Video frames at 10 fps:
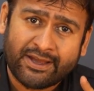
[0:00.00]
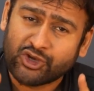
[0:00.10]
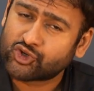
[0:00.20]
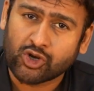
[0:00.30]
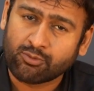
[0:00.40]

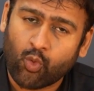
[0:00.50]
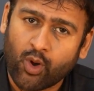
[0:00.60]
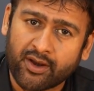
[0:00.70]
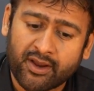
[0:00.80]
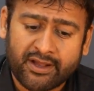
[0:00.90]
Issue number
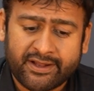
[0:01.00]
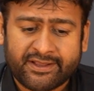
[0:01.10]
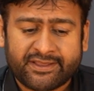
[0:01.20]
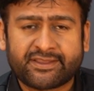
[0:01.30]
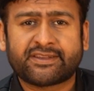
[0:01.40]
one,
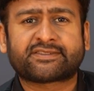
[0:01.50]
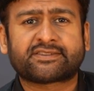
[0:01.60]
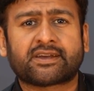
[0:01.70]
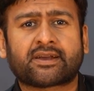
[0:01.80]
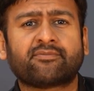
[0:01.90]

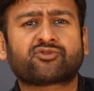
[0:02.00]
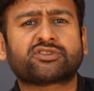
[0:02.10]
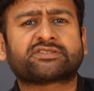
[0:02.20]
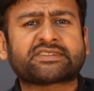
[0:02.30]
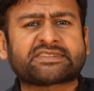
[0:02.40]
this comes with
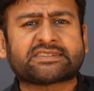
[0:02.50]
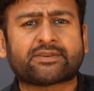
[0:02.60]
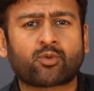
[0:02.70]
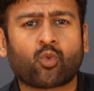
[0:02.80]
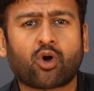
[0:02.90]
a
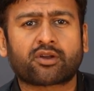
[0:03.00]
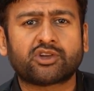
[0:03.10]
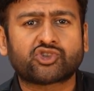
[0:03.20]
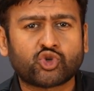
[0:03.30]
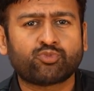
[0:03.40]
67-watt
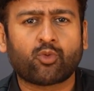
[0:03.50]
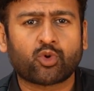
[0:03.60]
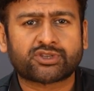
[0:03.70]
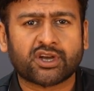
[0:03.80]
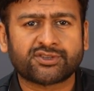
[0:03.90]

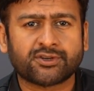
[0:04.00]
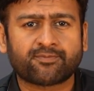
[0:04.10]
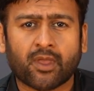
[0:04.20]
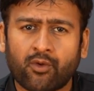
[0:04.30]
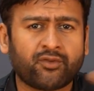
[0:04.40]
Superbook charger,
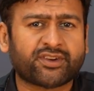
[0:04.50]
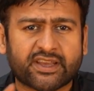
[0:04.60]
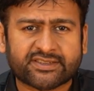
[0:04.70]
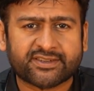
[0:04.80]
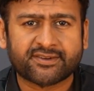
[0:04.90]
and when we
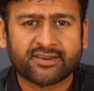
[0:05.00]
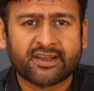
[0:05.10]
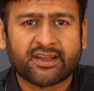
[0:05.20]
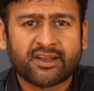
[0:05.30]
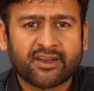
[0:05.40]
tested,
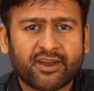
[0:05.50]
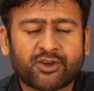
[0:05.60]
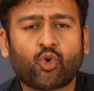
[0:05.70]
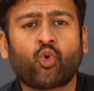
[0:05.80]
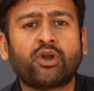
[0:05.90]

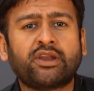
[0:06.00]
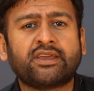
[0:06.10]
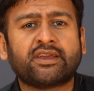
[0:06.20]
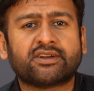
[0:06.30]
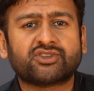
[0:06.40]
it
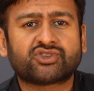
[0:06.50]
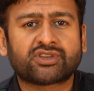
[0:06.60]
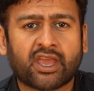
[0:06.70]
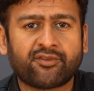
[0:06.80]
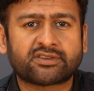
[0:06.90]
only
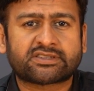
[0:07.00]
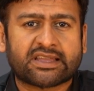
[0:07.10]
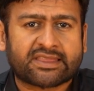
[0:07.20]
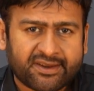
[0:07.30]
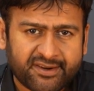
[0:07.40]
gave us
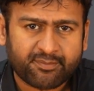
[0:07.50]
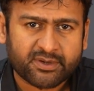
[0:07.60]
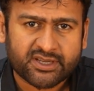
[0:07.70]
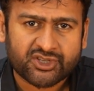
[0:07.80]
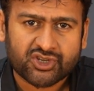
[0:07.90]

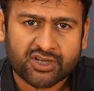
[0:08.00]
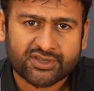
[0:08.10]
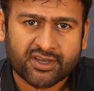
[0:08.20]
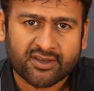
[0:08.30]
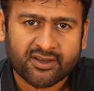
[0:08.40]
30%
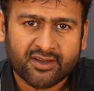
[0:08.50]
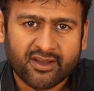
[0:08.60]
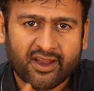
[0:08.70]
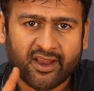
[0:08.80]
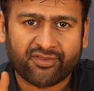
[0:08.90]
charging
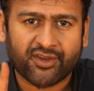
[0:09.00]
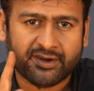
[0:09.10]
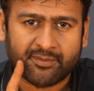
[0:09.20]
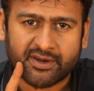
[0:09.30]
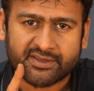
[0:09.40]
in
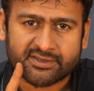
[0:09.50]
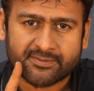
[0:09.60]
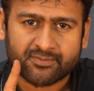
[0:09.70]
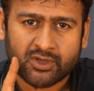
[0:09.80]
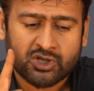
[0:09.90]
30 minutes.
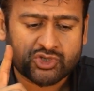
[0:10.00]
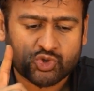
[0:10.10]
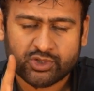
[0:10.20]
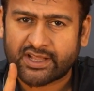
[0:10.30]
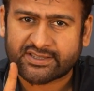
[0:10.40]

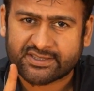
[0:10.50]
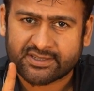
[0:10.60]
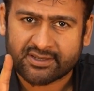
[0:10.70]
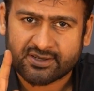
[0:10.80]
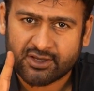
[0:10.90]
So
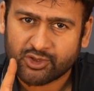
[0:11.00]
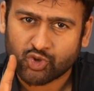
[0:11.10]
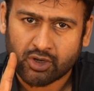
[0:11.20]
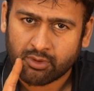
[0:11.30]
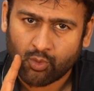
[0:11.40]
that's
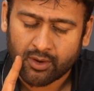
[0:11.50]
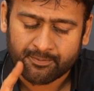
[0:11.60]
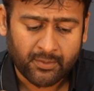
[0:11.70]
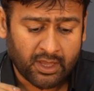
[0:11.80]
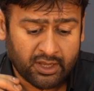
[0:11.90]
issue number one.
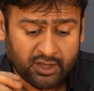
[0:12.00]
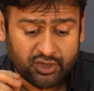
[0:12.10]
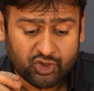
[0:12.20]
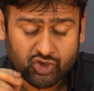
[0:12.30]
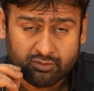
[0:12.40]

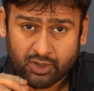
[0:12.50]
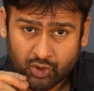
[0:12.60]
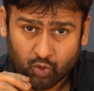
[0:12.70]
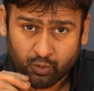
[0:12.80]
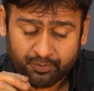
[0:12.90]
Issue number
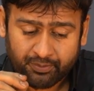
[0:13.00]
two,